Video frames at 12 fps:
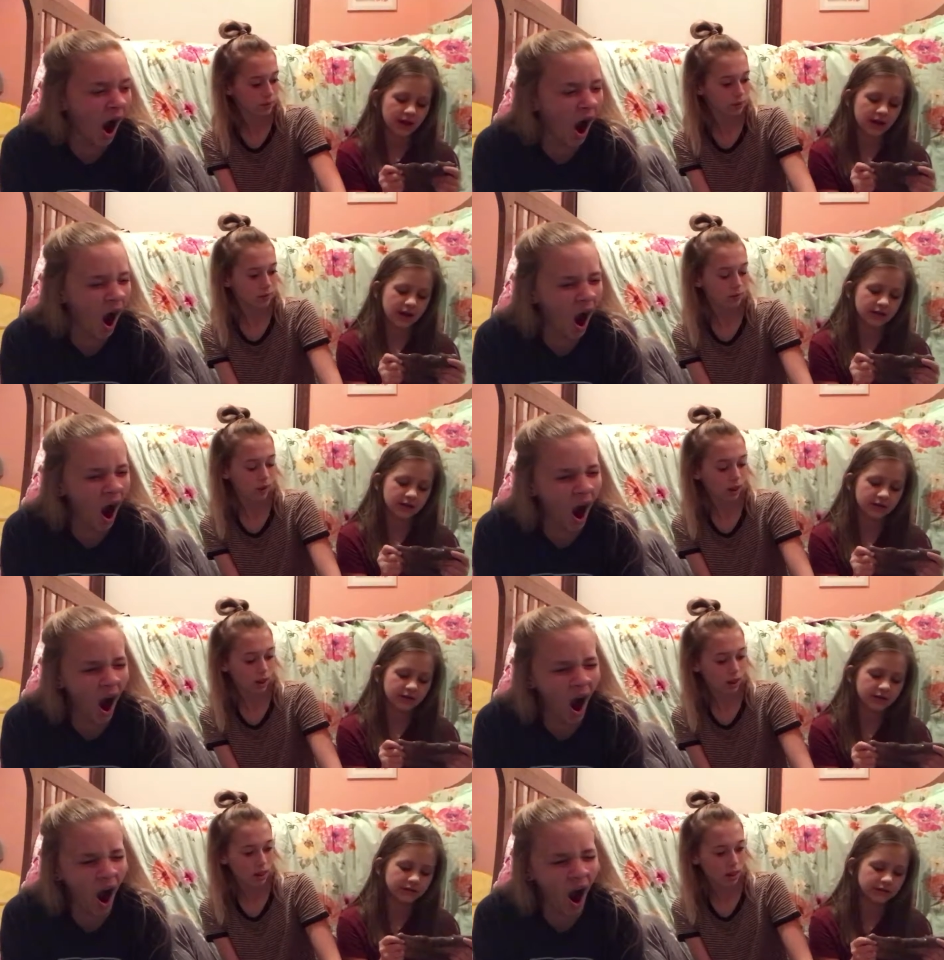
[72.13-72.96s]
Speaker 1: And a
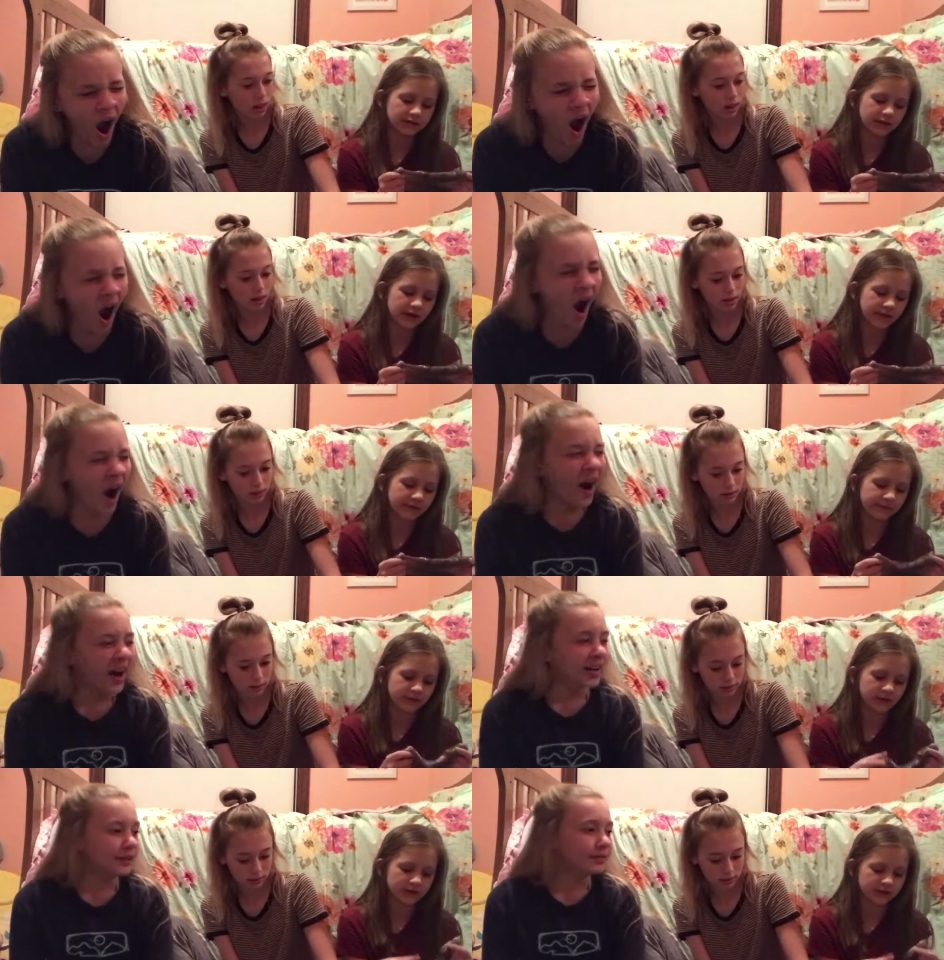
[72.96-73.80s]
little tip
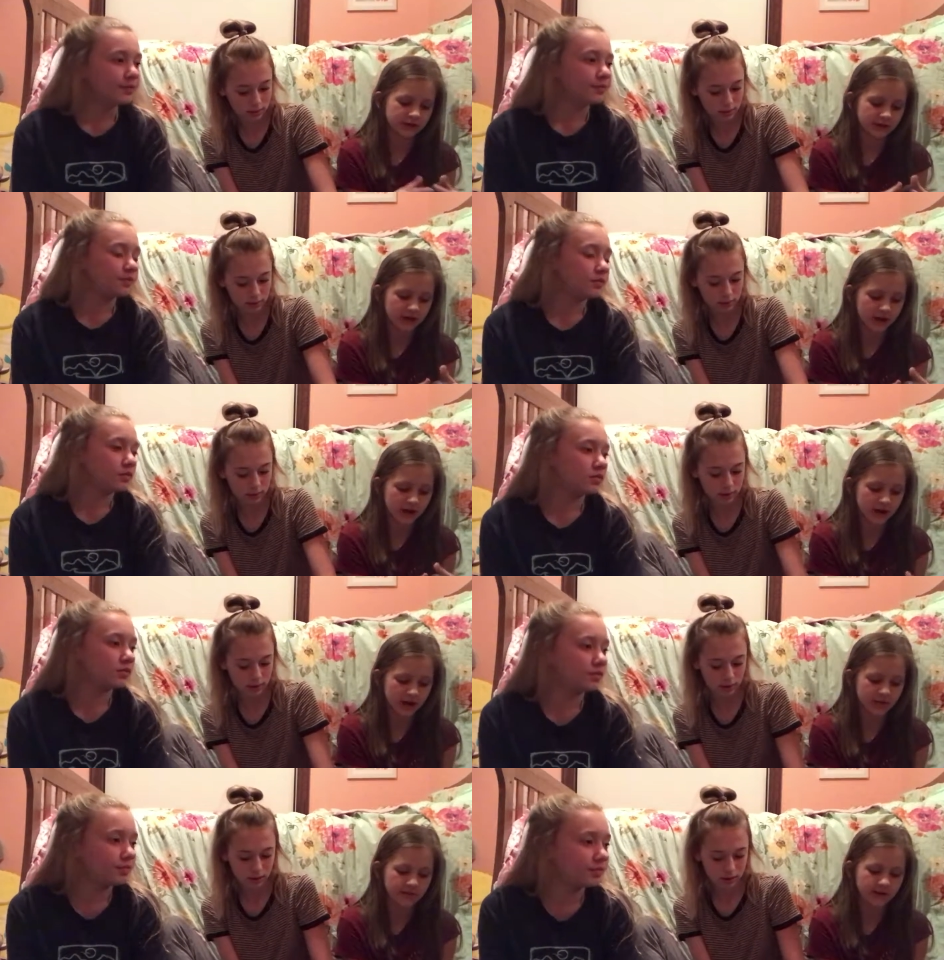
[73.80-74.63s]
for your
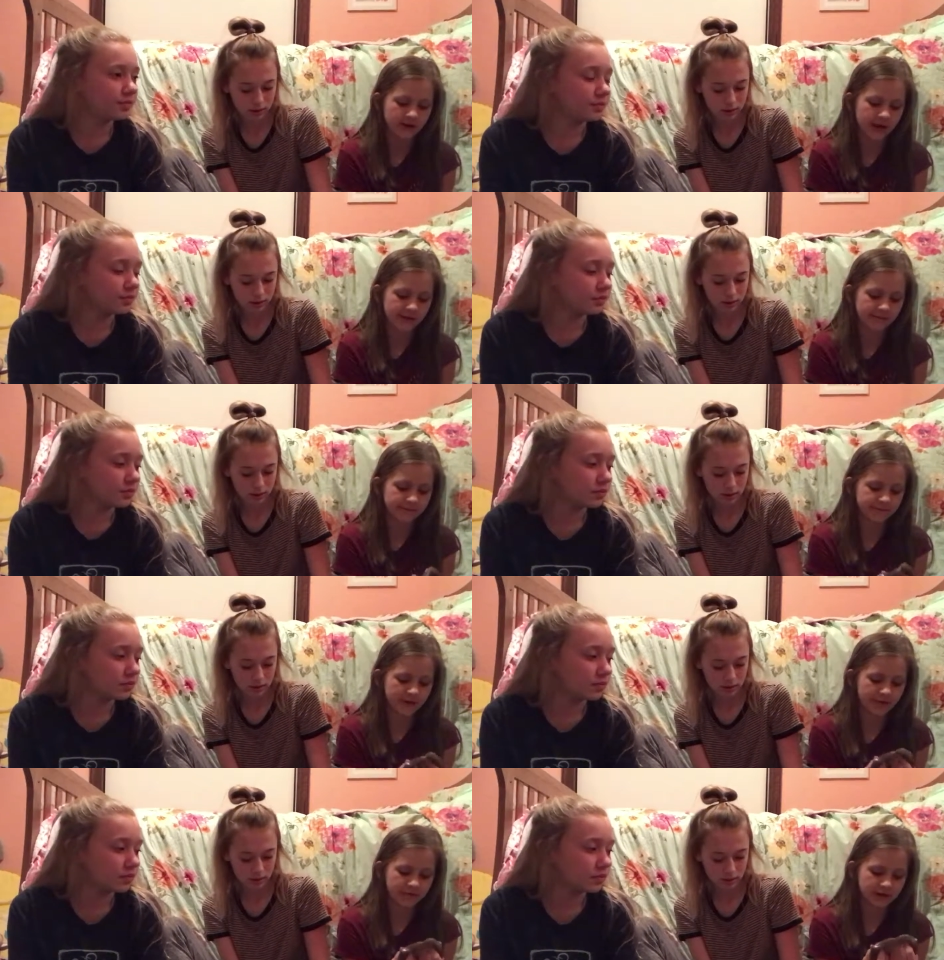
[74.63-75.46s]
slime and
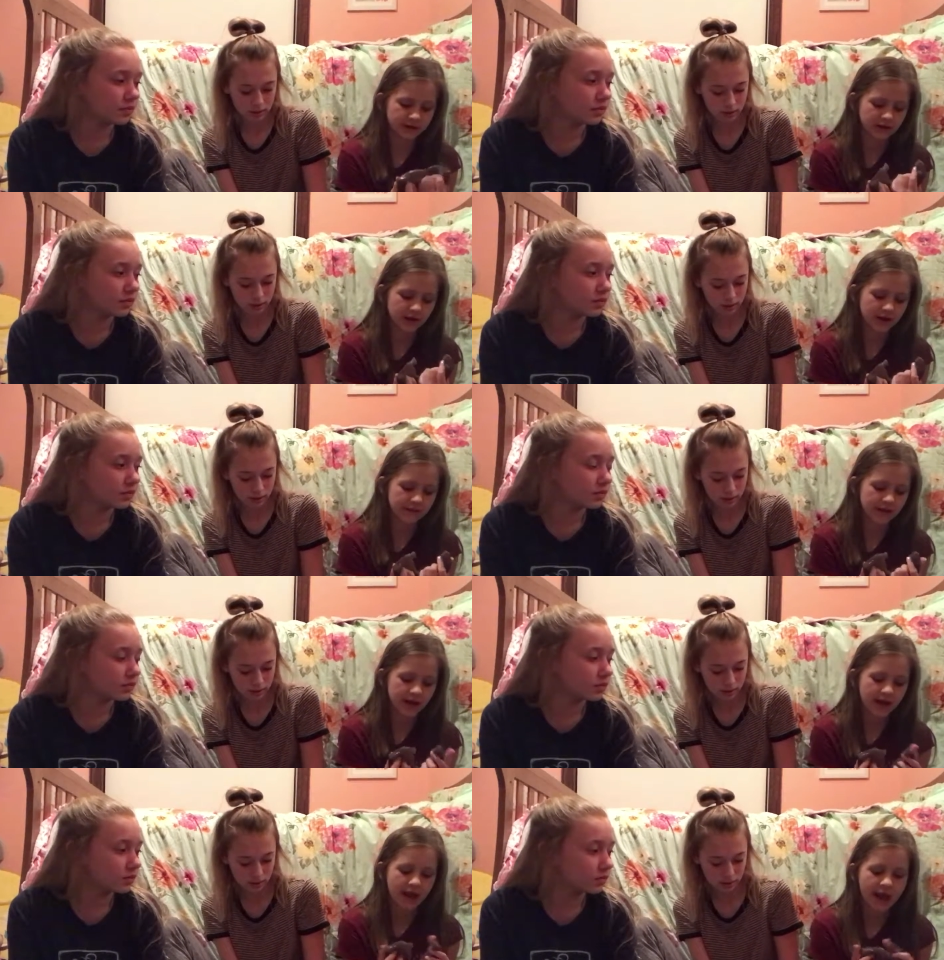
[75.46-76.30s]
fluffy slime,
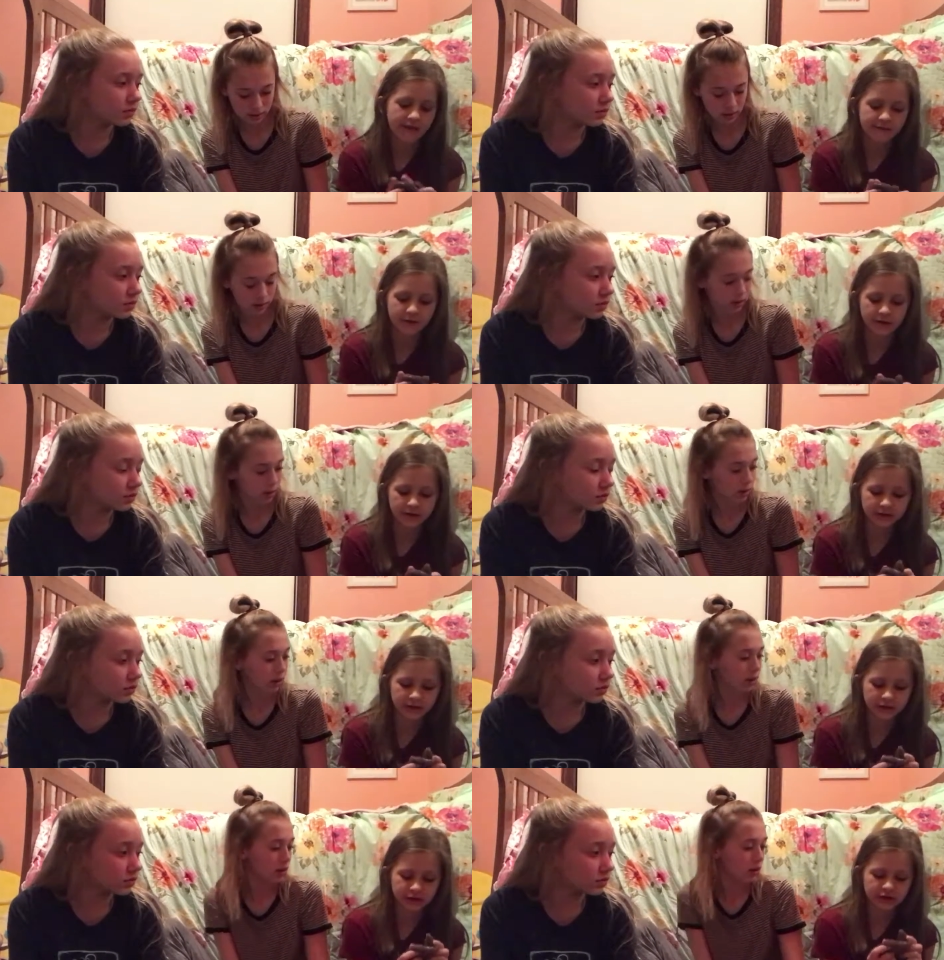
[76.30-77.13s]
if you want
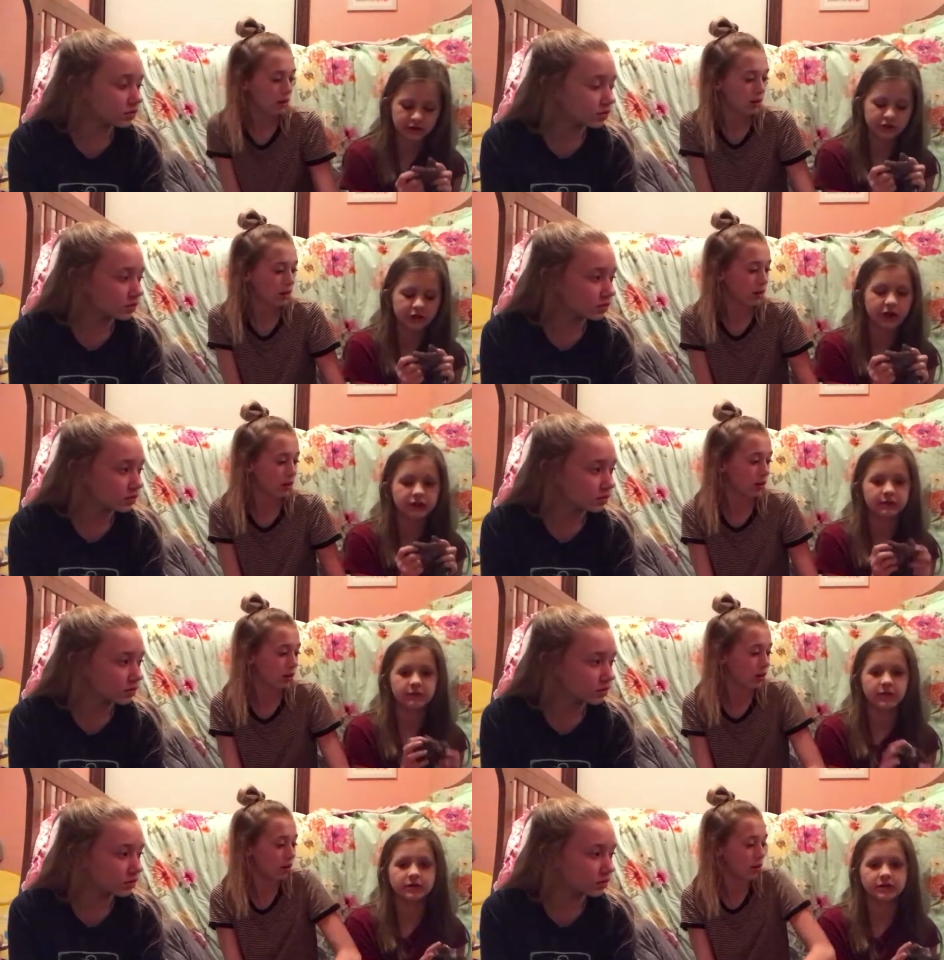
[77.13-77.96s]
to
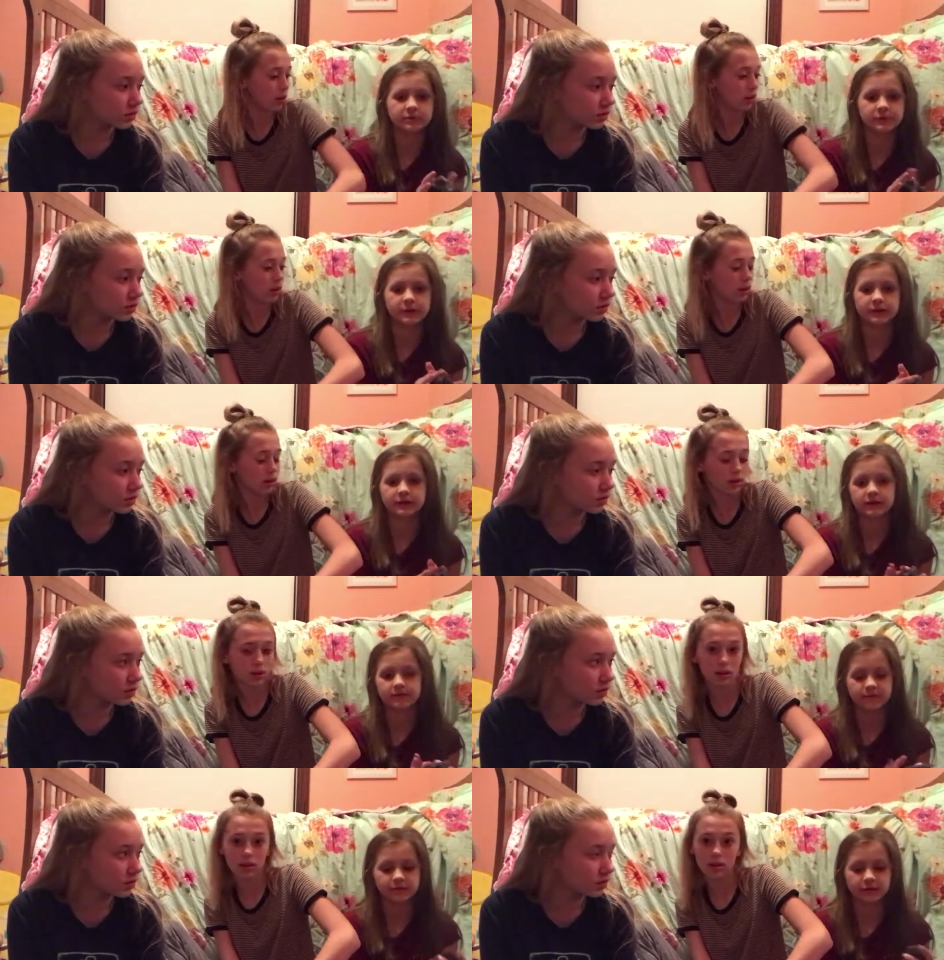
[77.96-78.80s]
stretch more, just put
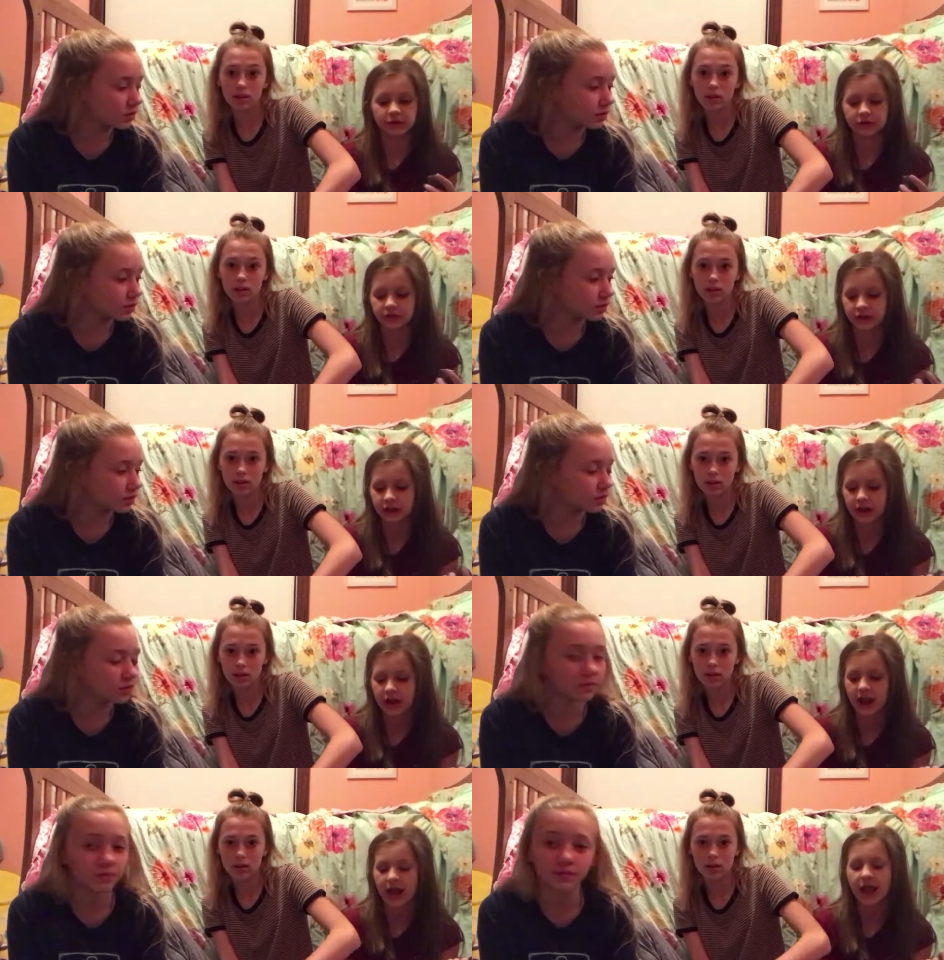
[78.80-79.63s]
some lotion
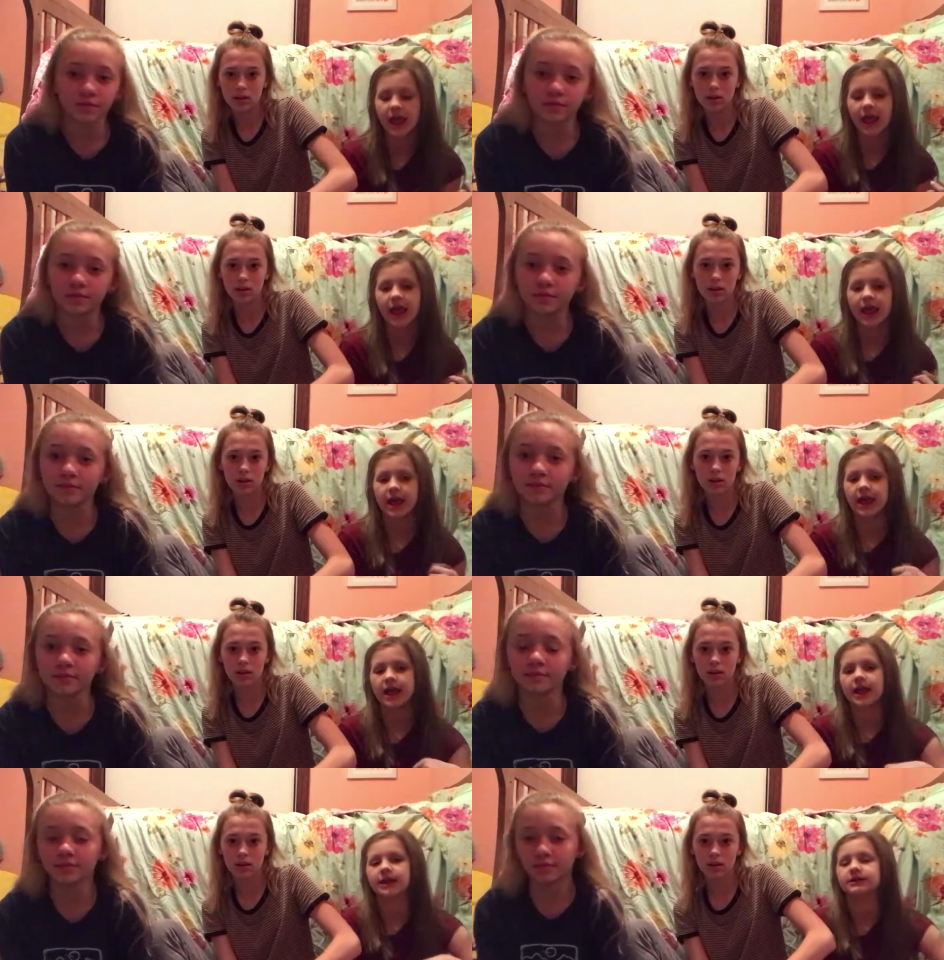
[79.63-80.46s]
in it.
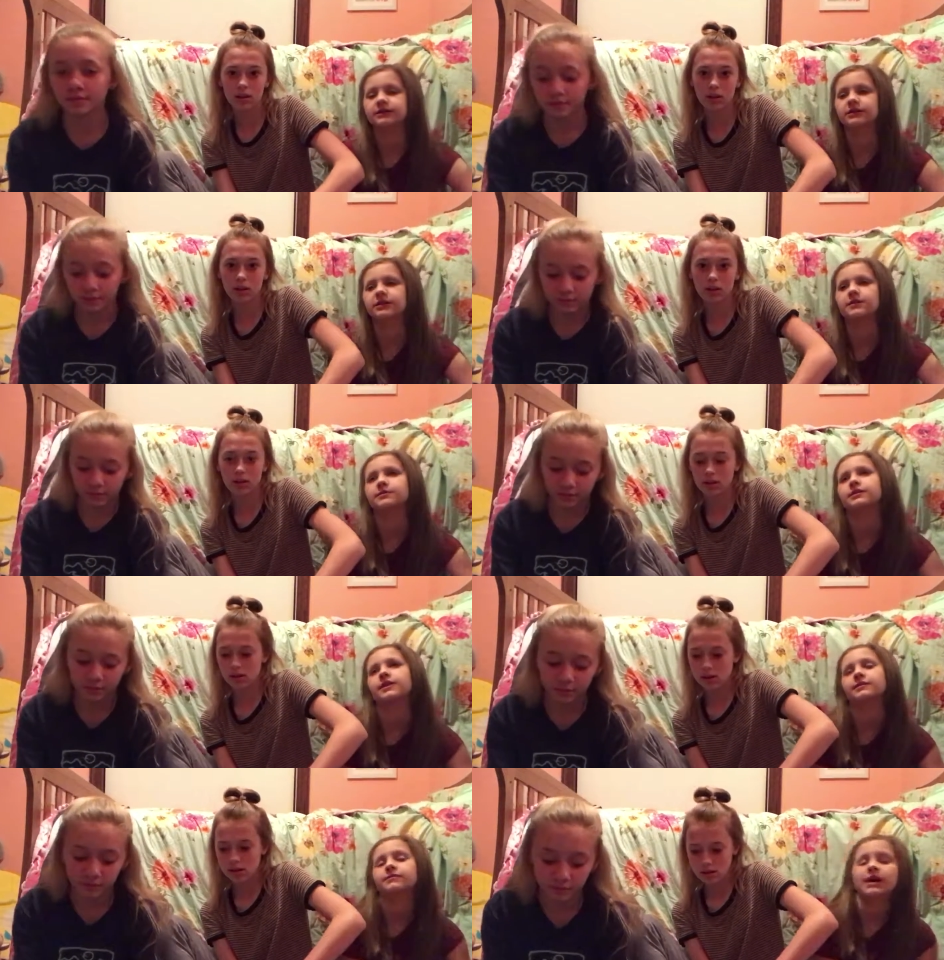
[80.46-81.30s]
And you can put like